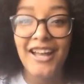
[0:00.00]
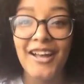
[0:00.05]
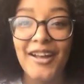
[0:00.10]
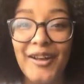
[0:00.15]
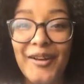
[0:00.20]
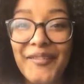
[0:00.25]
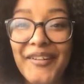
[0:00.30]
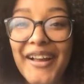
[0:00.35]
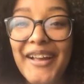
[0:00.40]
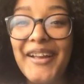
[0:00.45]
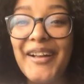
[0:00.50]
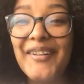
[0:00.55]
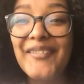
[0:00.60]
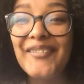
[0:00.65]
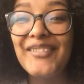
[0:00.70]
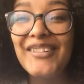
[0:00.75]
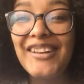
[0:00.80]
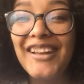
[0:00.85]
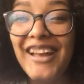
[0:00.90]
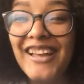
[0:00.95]
Um, I
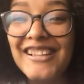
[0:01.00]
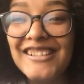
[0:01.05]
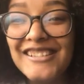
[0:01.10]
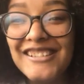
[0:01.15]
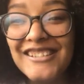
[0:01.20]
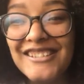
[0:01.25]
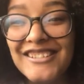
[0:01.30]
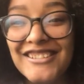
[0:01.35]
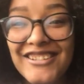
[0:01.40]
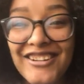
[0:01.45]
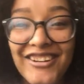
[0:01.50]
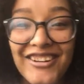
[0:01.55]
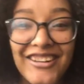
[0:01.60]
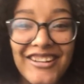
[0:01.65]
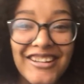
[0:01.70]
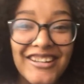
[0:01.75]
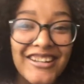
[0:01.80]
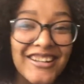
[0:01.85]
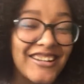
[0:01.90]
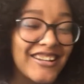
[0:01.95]
hope you guys
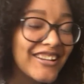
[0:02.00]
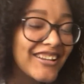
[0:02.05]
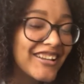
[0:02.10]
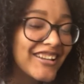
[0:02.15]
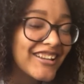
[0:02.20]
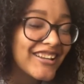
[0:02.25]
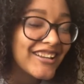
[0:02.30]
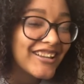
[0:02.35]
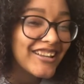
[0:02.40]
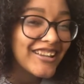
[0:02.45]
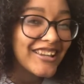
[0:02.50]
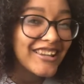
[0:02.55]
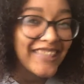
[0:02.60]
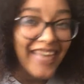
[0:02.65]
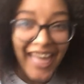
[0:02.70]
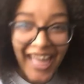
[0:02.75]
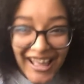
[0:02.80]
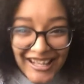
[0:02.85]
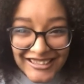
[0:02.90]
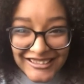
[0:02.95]
enjoyed
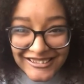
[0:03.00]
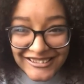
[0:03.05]
that,